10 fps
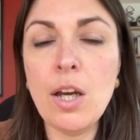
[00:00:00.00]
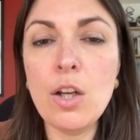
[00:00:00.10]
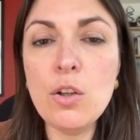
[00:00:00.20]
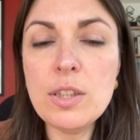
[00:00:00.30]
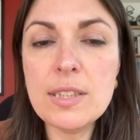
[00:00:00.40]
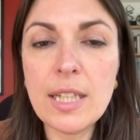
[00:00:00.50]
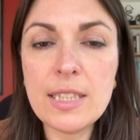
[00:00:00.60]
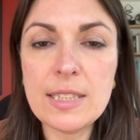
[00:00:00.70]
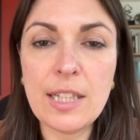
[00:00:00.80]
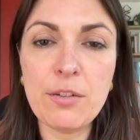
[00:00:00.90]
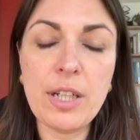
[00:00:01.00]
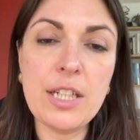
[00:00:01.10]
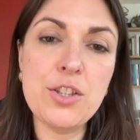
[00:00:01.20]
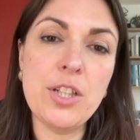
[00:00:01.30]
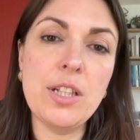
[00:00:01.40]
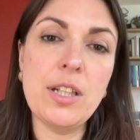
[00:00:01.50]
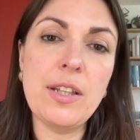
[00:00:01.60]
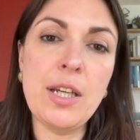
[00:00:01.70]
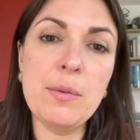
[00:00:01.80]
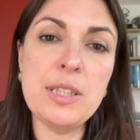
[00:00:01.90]
Alongside disaggregation,
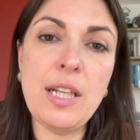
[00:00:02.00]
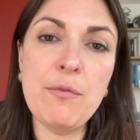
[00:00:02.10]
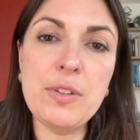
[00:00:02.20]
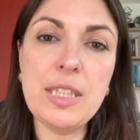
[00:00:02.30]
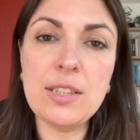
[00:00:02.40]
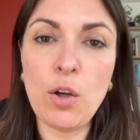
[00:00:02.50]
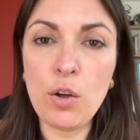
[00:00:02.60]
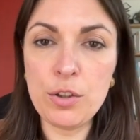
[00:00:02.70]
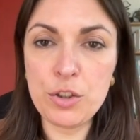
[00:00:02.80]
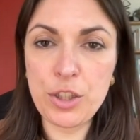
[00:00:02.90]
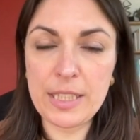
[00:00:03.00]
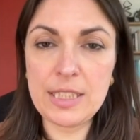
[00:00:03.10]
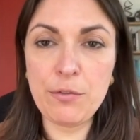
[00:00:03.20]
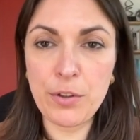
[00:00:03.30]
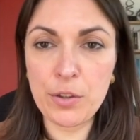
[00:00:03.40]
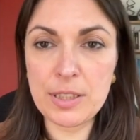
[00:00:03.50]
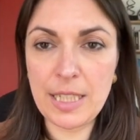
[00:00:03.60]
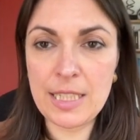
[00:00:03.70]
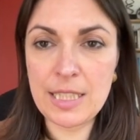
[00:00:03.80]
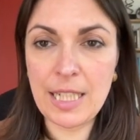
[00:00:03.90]
there was an emphasis on GESI-focused
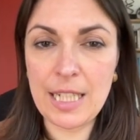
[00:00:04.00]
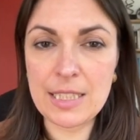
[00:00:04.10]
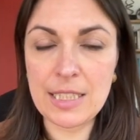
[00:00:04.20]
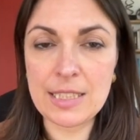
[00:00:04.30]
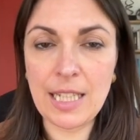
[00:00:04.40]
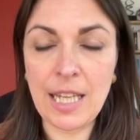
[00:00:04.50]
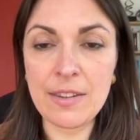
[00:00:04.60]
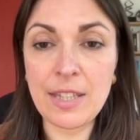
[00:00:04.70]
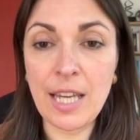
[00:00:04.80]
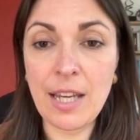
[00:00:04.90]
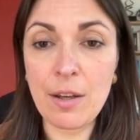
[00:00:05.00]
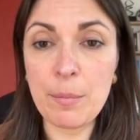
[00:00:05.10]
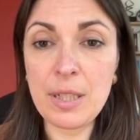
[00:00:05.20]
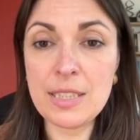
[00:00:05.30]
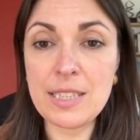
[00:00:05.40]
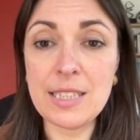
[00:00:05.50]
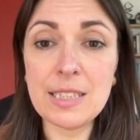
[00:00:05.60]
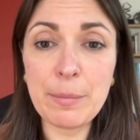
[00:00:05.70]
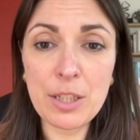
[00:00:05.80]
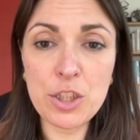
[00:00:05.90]
indicators and their ability,
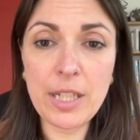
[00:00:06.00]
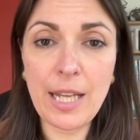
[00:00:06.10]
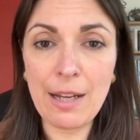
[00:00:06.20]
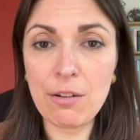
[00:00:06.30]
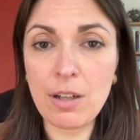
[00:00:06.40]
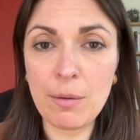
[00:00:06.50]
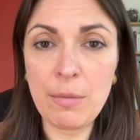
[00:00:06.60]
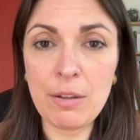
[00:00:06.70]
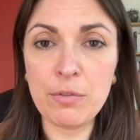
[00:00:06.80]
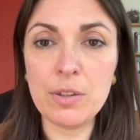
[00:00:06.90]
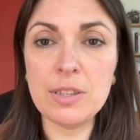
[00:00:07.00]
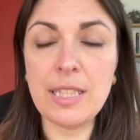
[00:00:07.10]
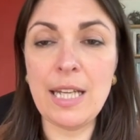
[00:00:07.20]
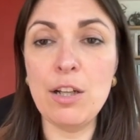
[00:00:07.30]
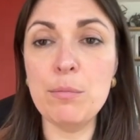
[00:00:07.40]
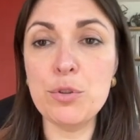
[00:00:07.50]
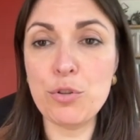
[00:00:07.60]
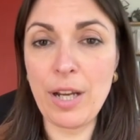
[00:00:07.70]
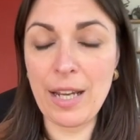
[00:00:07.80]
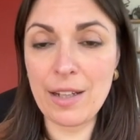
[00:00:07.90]
especially at outcome level, to help
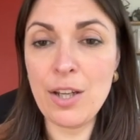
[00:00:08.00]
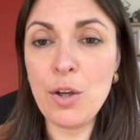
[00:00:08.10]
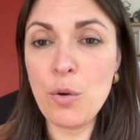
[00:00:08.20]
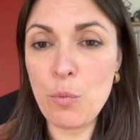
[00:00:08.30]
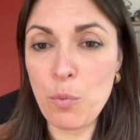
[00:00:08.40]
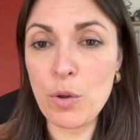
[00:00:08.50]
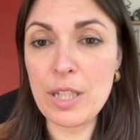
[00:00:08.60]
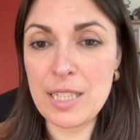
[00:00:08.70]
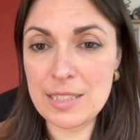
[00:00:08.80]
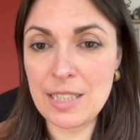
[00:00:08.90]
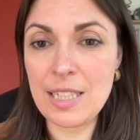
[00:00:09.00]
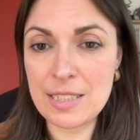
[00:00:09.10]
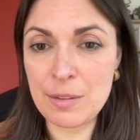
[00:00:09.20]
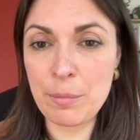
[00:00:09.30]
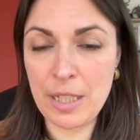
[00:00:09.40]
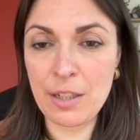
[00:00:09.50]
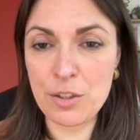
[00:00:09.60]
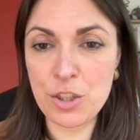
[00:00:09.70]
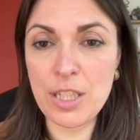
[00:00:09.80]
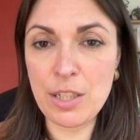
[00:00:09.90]
track what is and isn't being
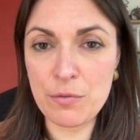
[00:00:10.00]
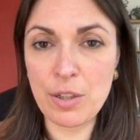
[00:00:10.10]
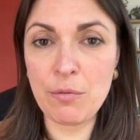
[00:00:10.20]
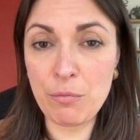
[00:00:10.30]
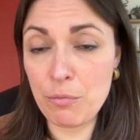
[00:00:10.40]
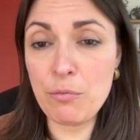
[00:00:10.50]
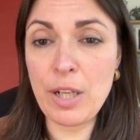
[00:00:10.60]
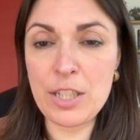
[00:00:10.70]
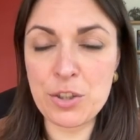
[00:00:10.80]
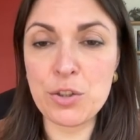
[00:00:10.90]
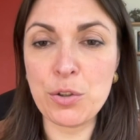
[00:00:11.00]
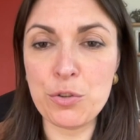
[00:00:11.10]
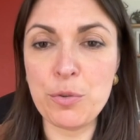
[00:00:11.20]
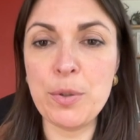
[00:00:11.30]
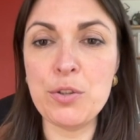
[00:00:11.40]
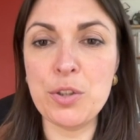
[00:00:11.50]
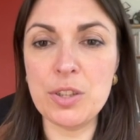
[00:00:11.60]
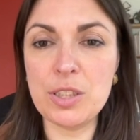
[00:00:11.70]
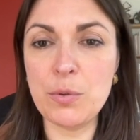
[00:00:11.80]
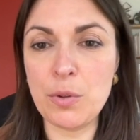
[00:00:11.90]
achieved in relation to
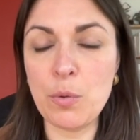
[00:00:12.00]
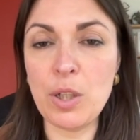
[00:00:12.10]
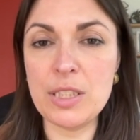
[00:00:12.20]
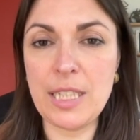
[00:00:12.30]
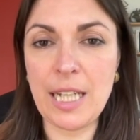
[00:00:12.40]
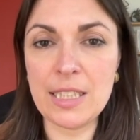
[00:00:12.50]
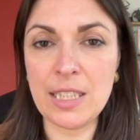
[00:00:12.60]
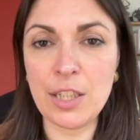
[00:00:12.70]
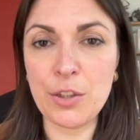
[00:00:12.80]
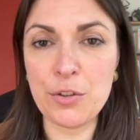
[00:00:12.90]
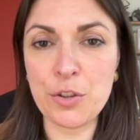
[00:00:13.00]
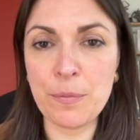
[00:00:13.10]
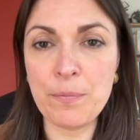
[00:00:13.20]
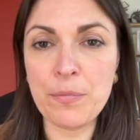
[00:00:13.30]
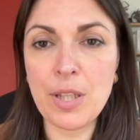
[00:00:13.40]
contributions to equality and inclusion.